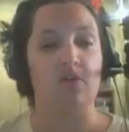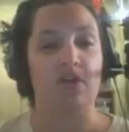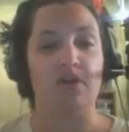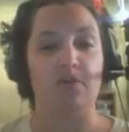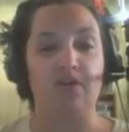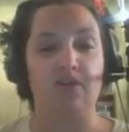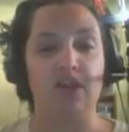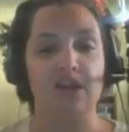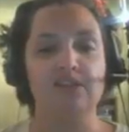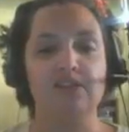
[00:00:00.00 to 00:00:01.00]
going on around
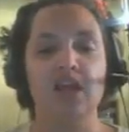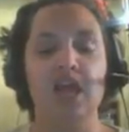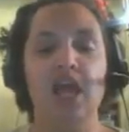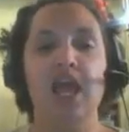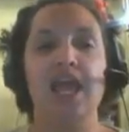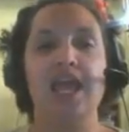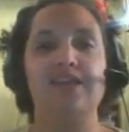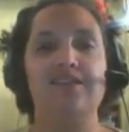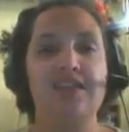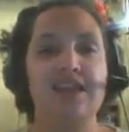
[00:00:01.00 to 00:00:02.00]
us.
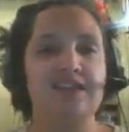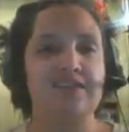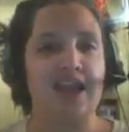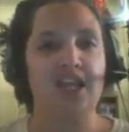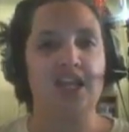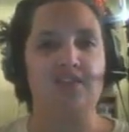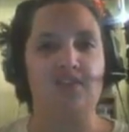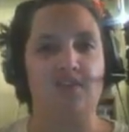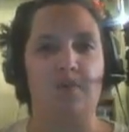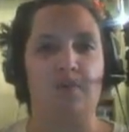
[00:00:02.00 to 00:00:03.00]
It's the executive
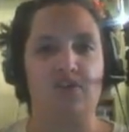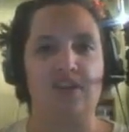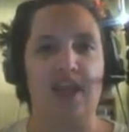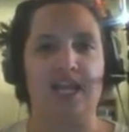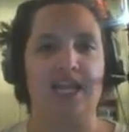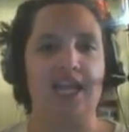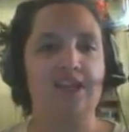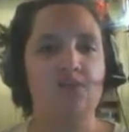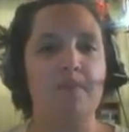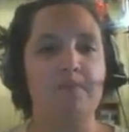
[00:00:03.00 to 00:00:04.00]
of our personality.
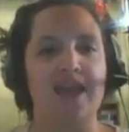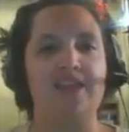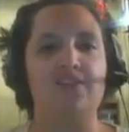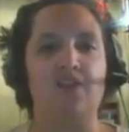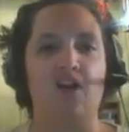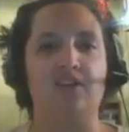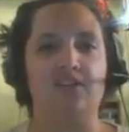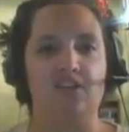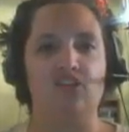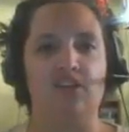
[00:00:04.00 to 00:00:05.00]
It's what makes our
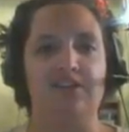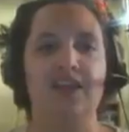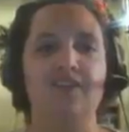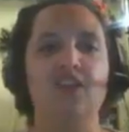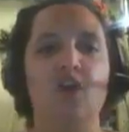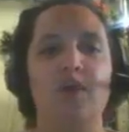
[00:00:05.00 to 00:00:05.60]
decisions. Even though